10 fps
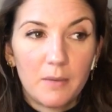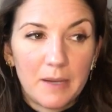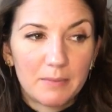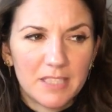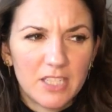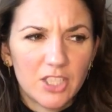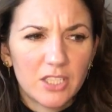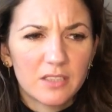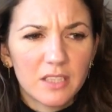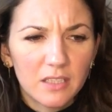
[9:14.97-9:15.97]

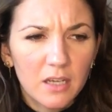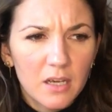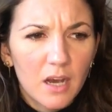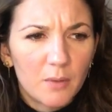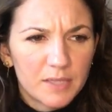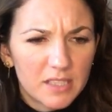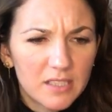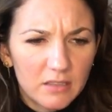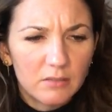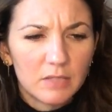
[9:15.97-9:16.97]
palpitations and I was
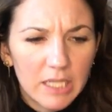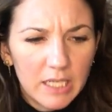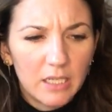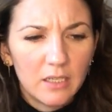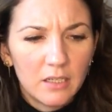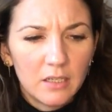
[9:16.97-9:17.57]
still really